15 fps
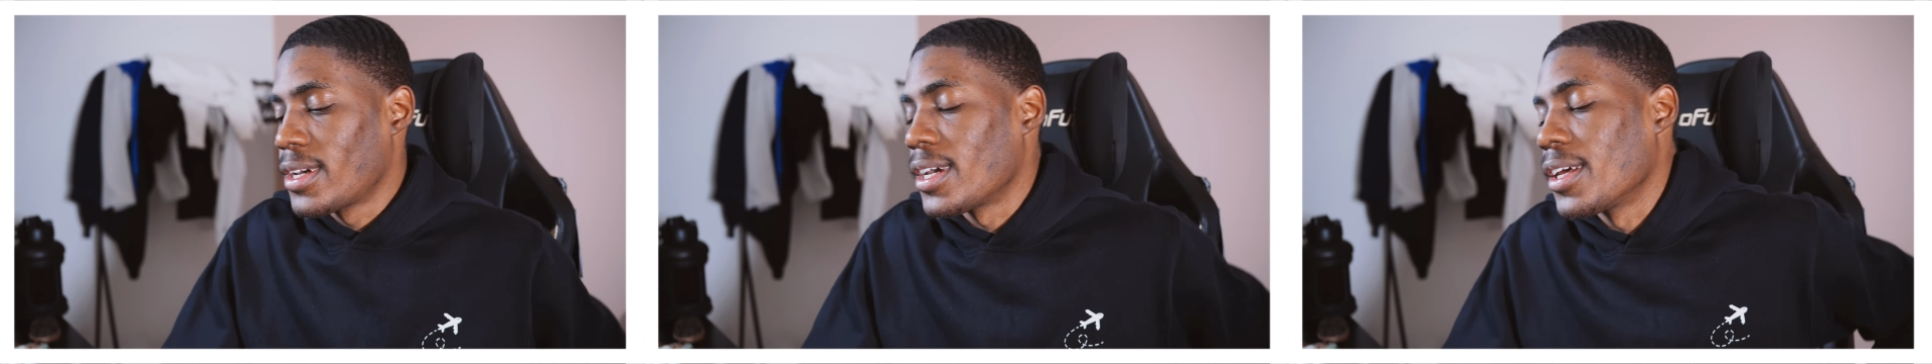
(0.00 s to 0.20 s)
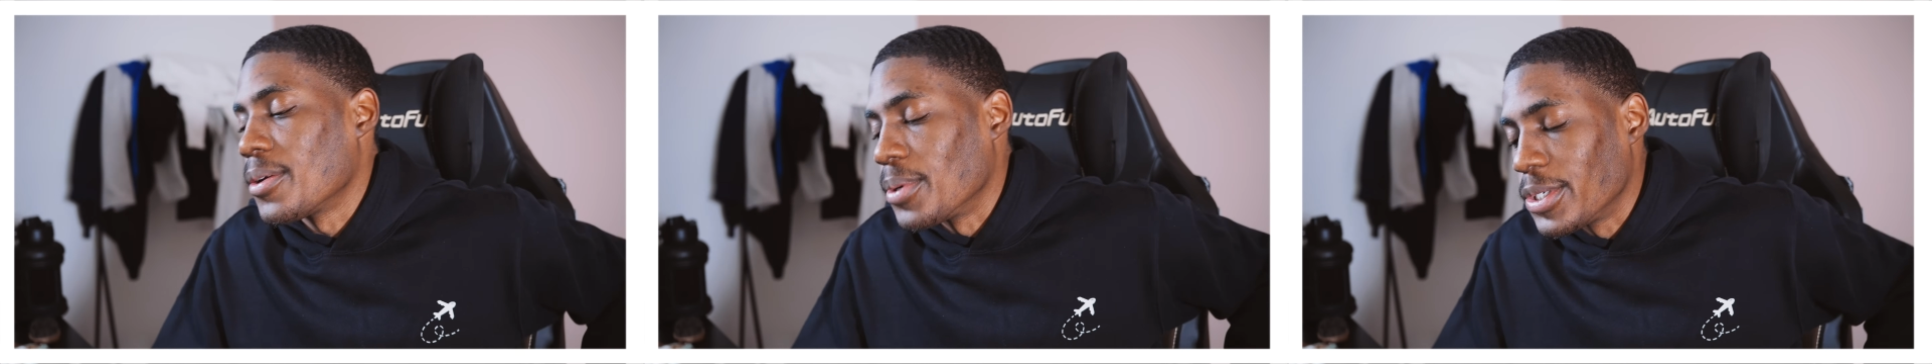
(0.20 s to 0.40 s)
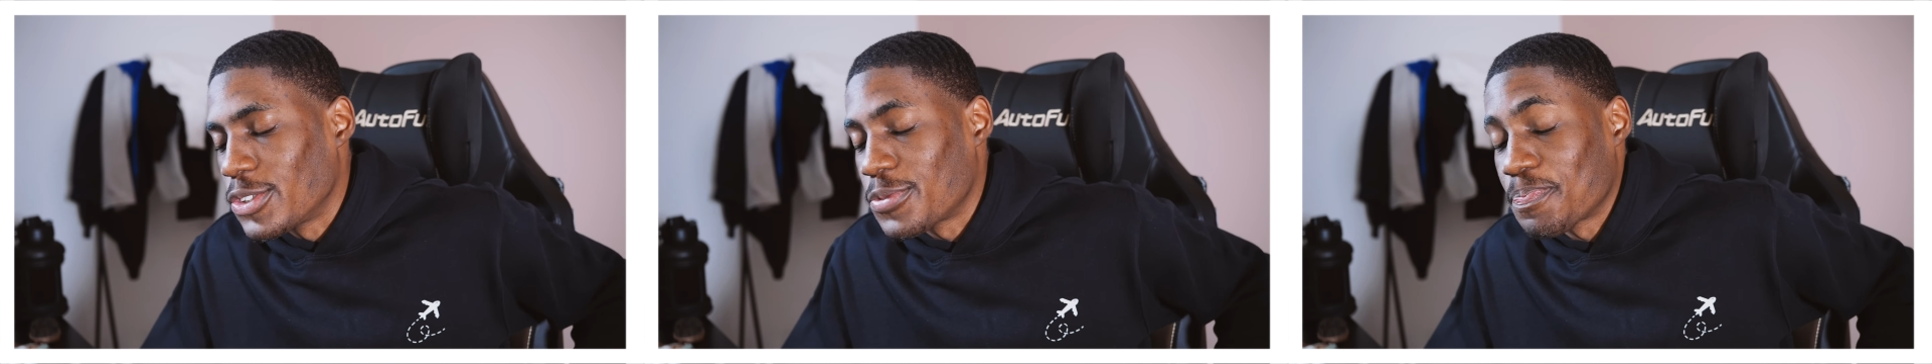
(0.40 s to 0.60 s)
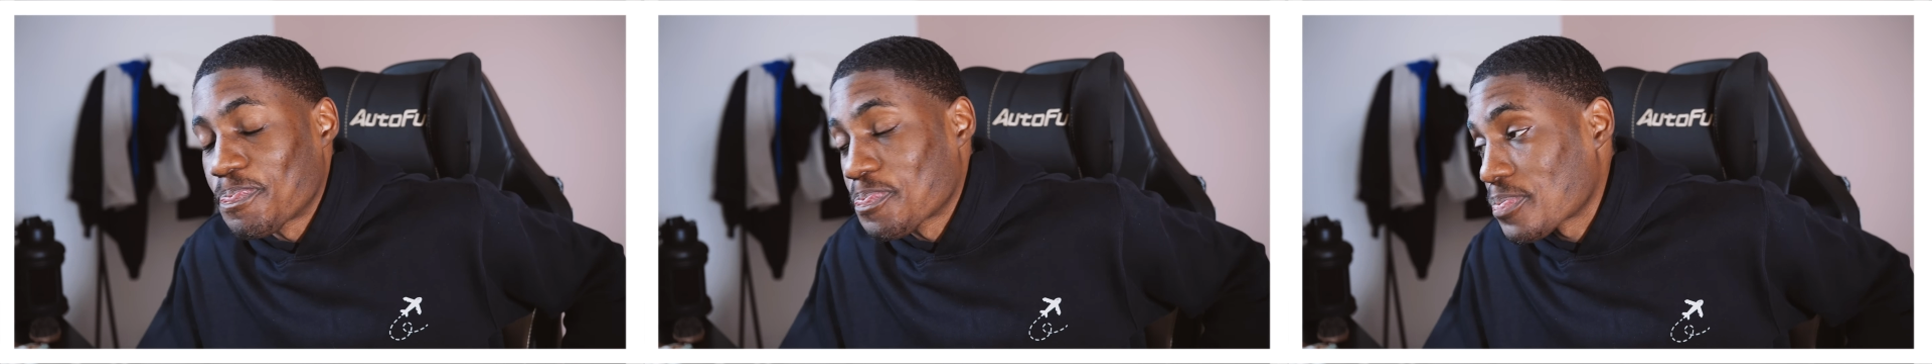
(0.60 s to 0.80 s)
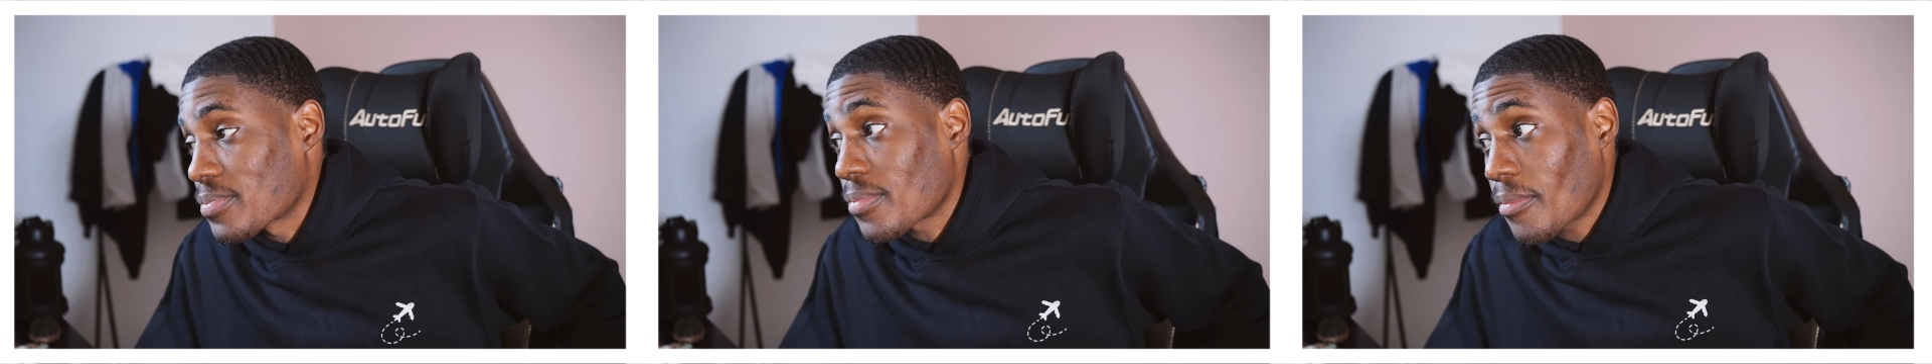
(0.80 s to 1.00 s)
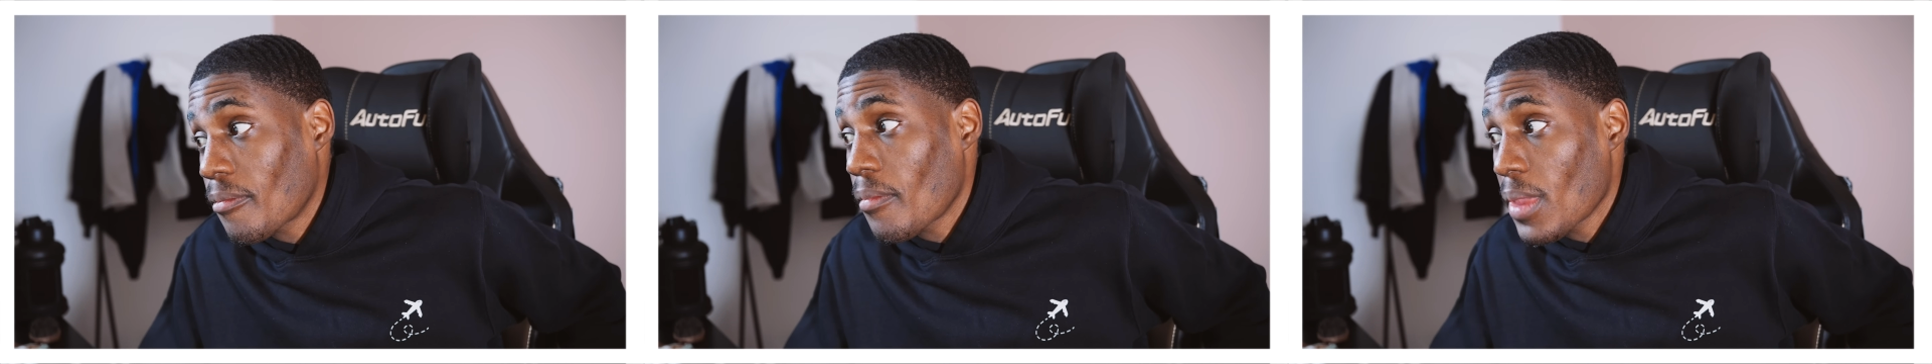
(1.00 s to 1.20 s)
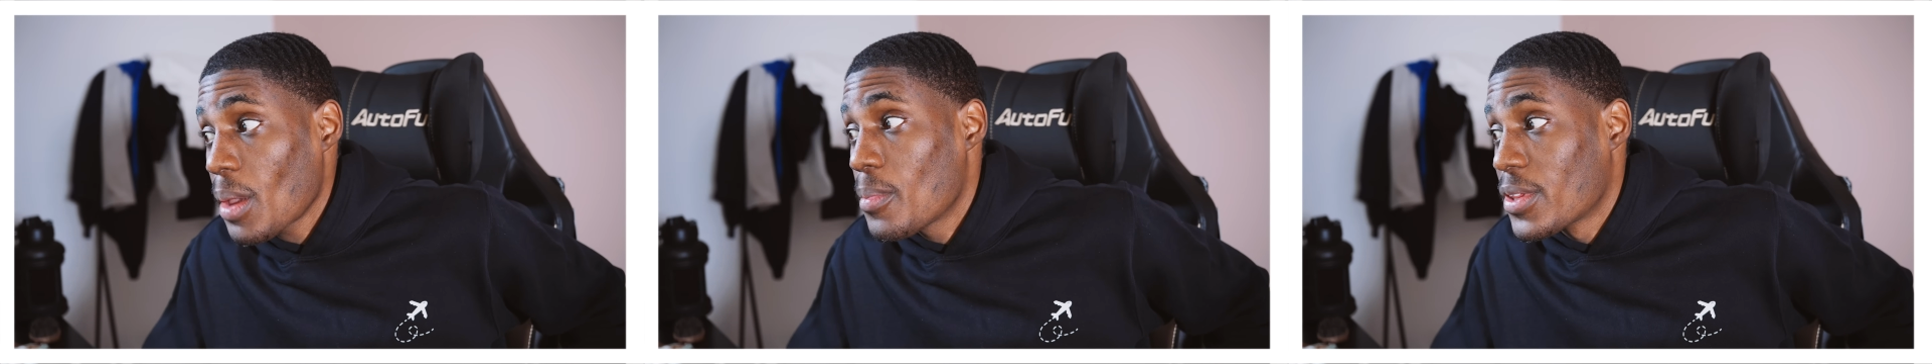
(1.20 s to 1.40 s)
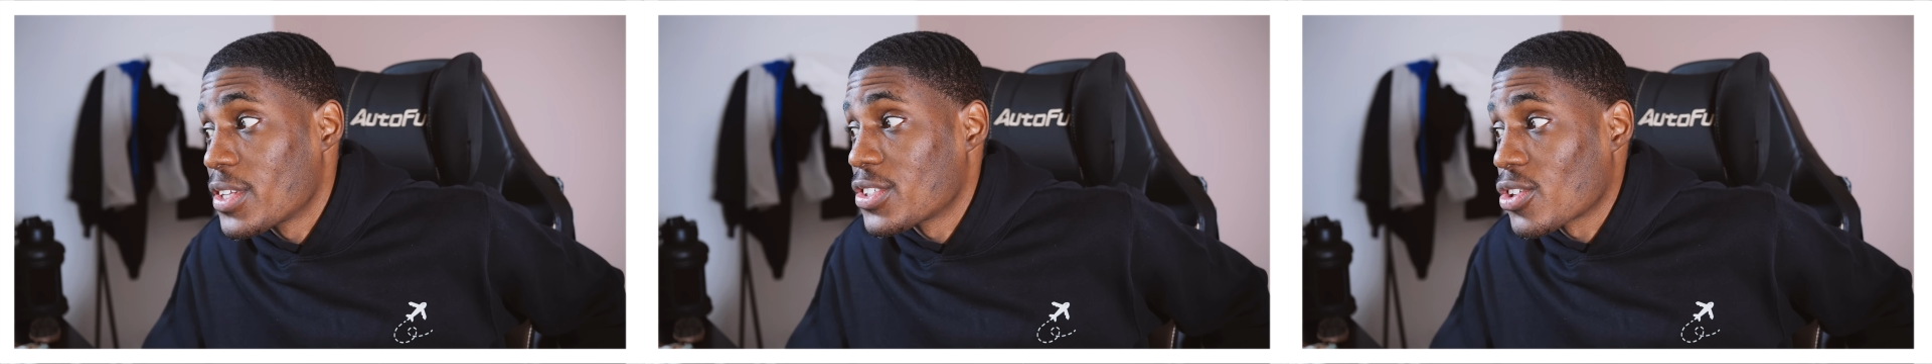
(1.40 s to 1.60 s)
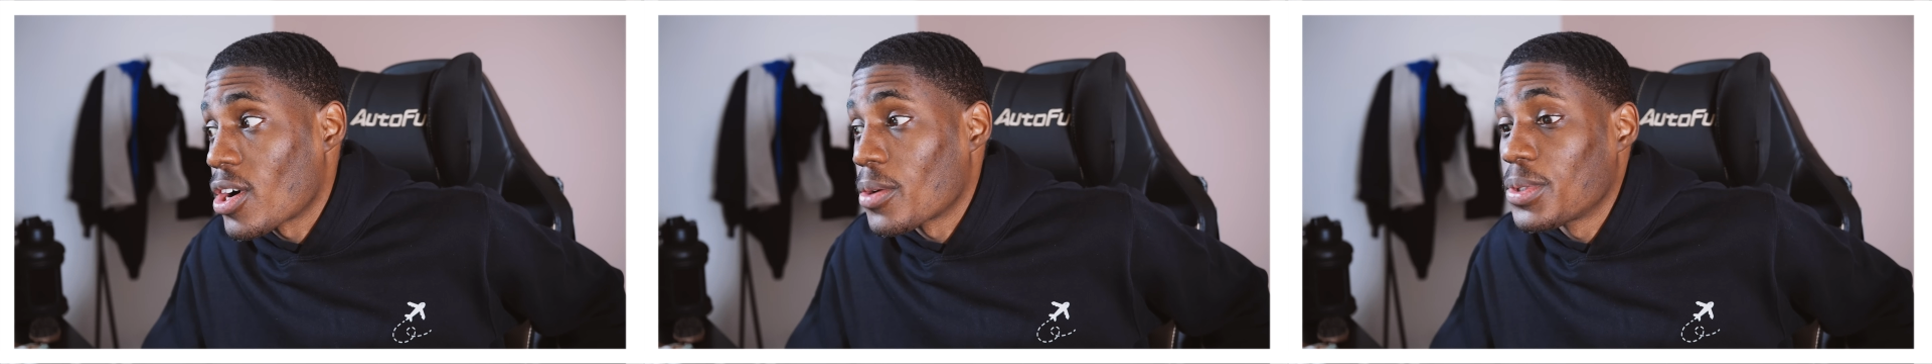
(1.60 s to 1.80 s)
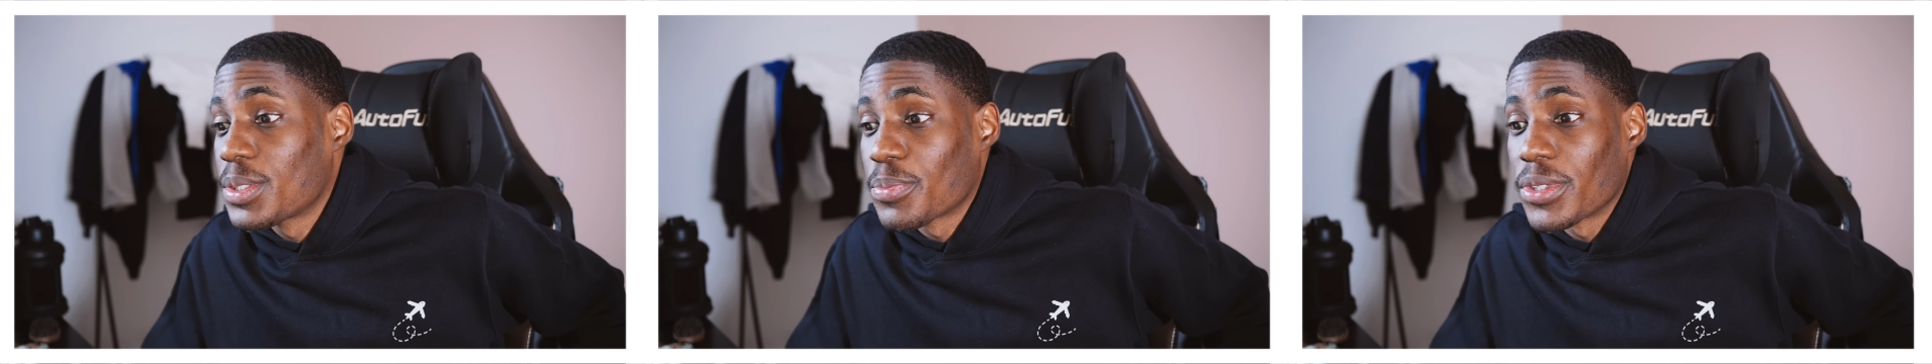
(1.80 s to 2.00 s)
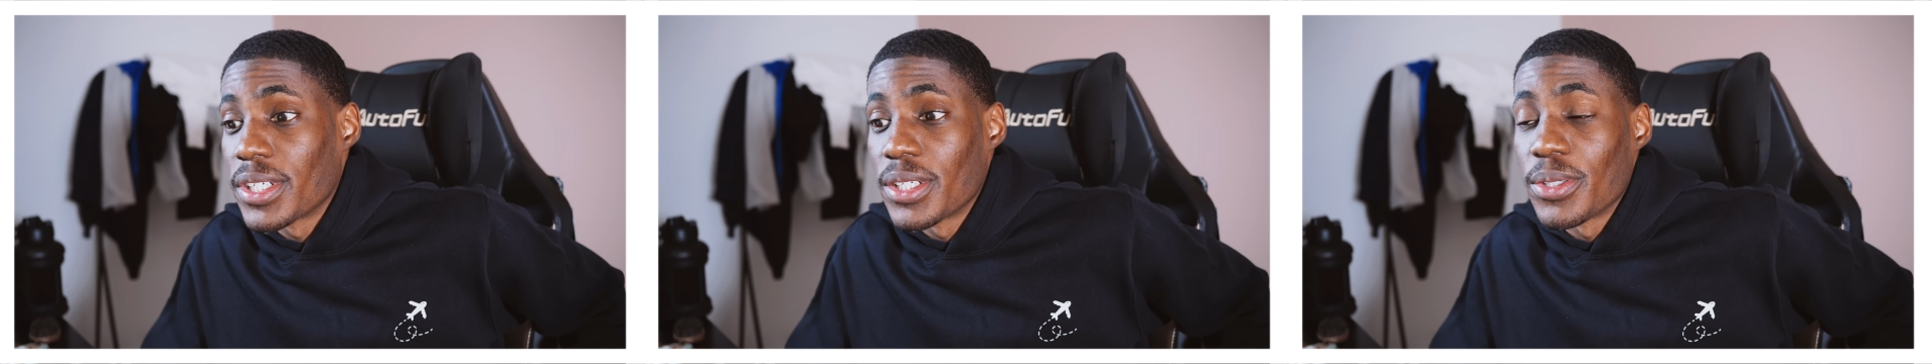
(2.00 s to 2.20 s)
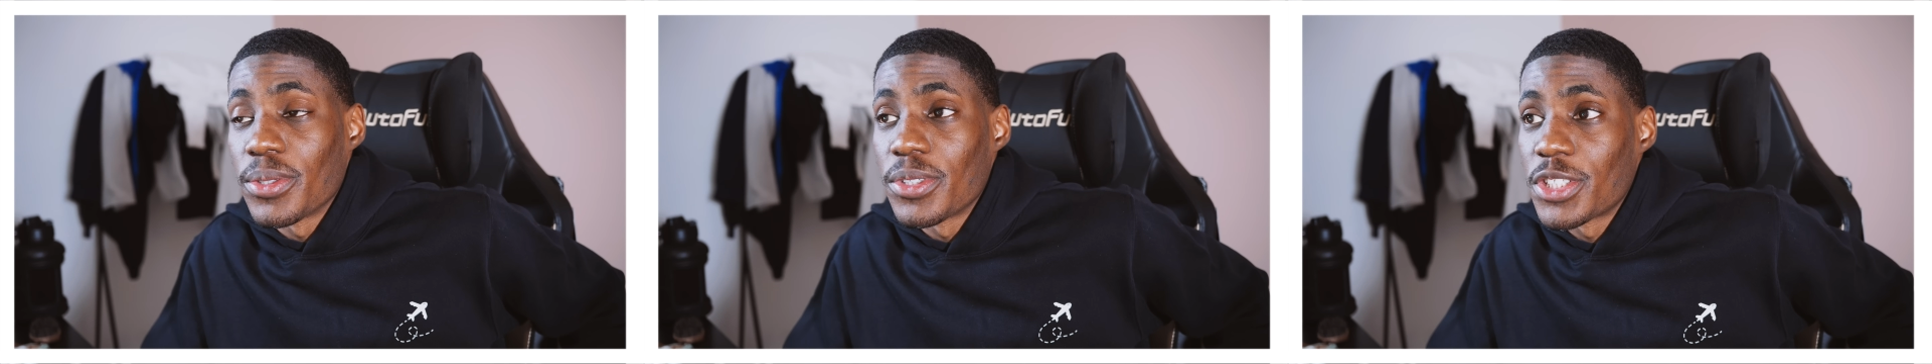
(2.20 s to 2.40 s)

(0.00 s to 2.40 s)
Anyways, but this car was pretty cool.